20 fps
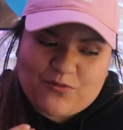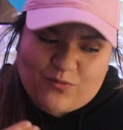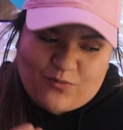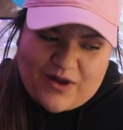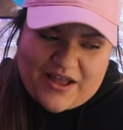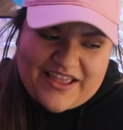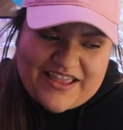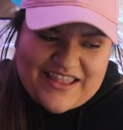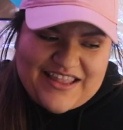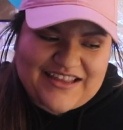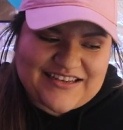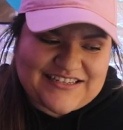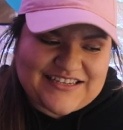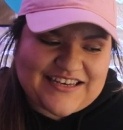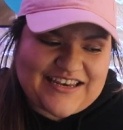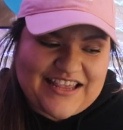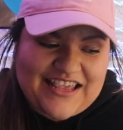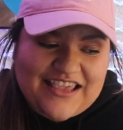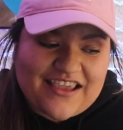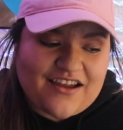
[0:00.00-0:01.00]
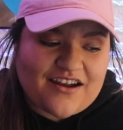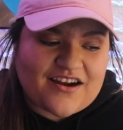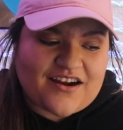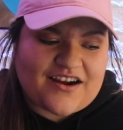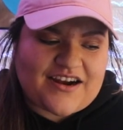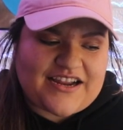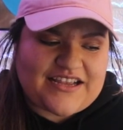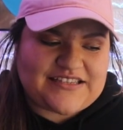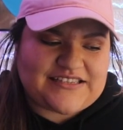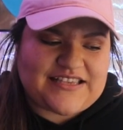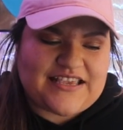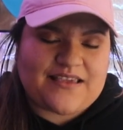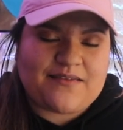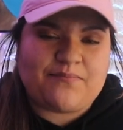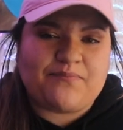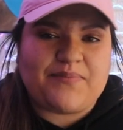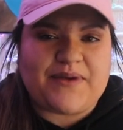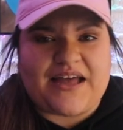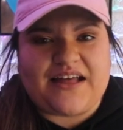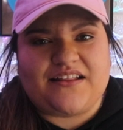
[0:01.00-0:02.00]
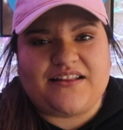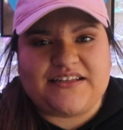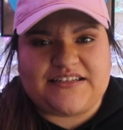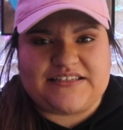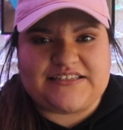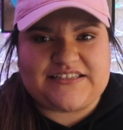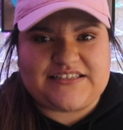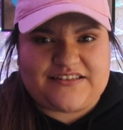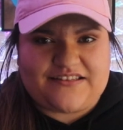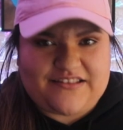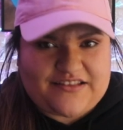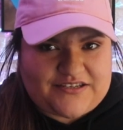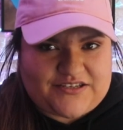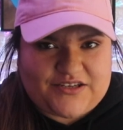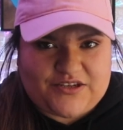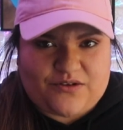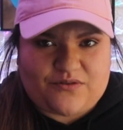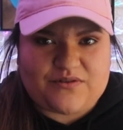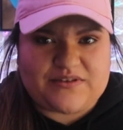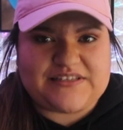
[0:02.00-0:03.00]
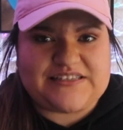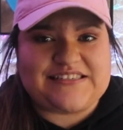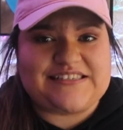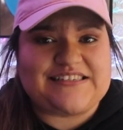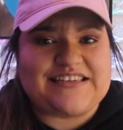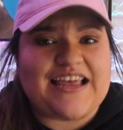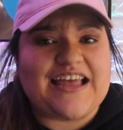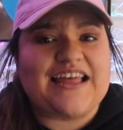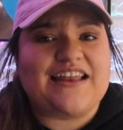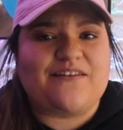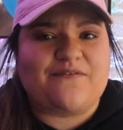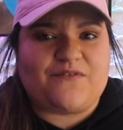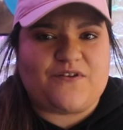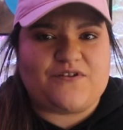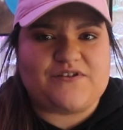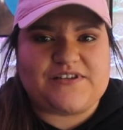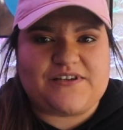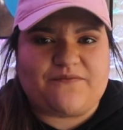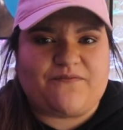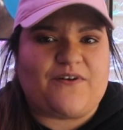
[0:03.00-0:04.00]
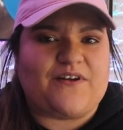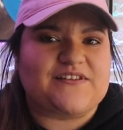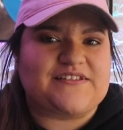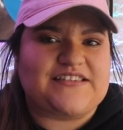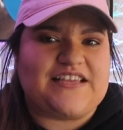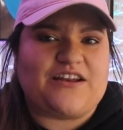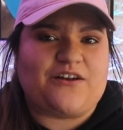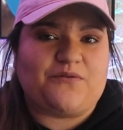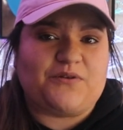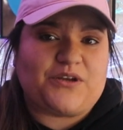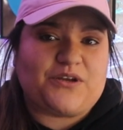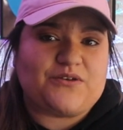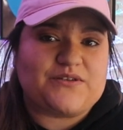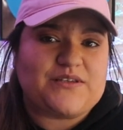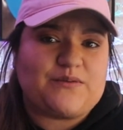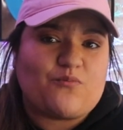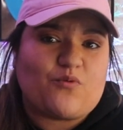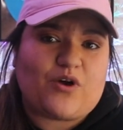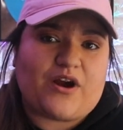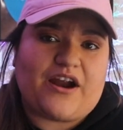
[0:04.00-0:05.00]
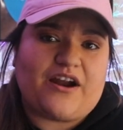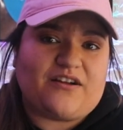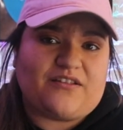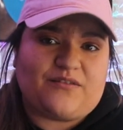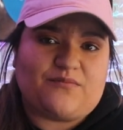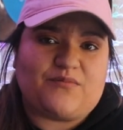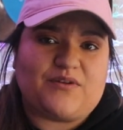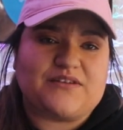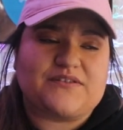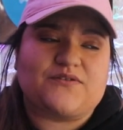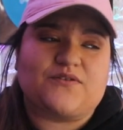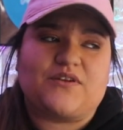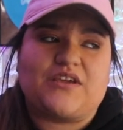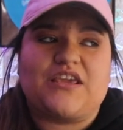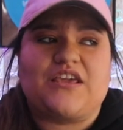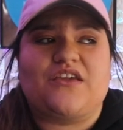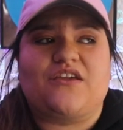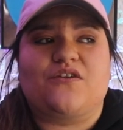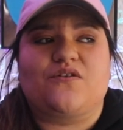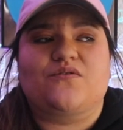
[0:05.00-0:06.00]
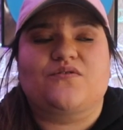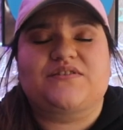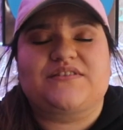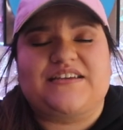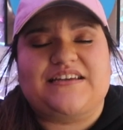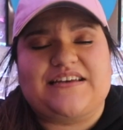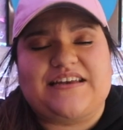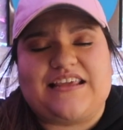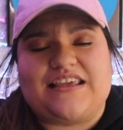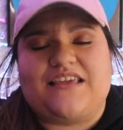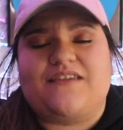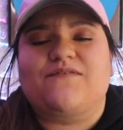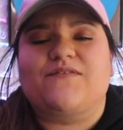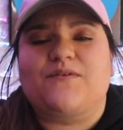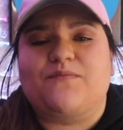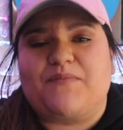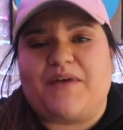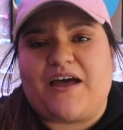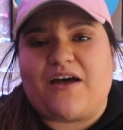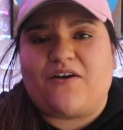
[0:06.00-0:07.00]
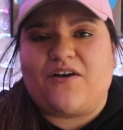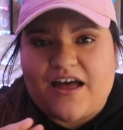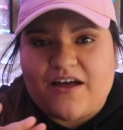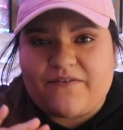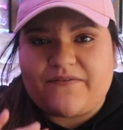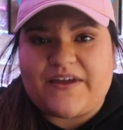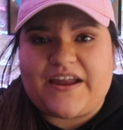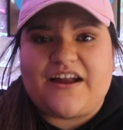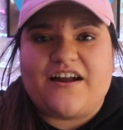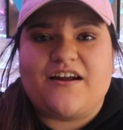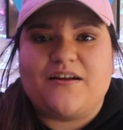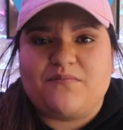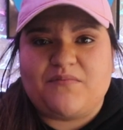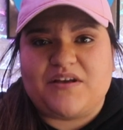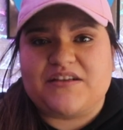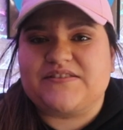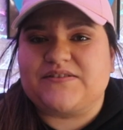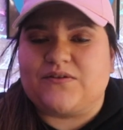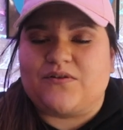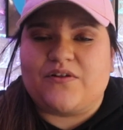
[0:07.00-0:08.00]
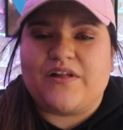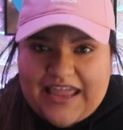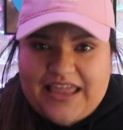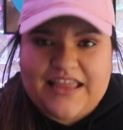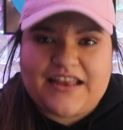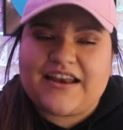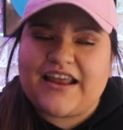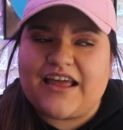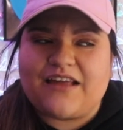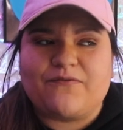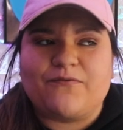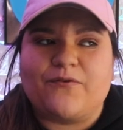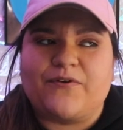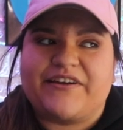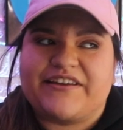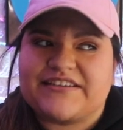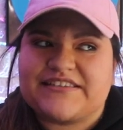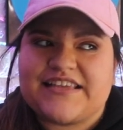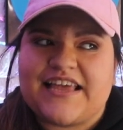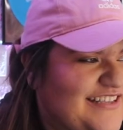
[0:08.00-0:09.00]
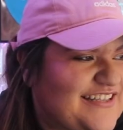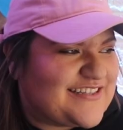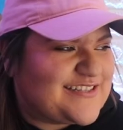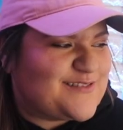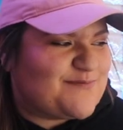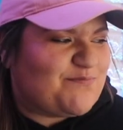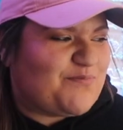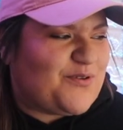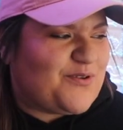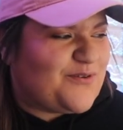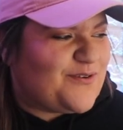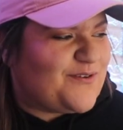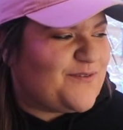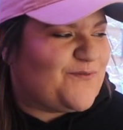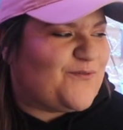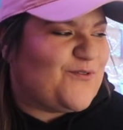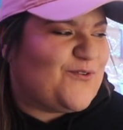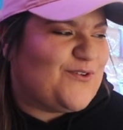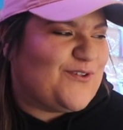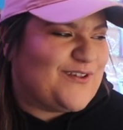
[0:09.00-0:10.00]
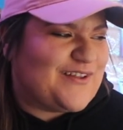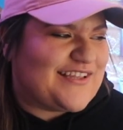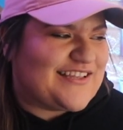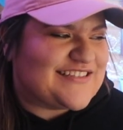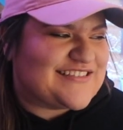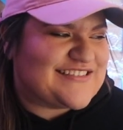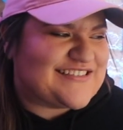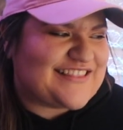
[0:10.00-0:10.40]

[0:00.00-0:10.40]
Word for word: What he did here is he balanced the two. Instead of using falsetto and using more air than muscle, he used an even amount of air and muscle in head voice. It's beautiful, it's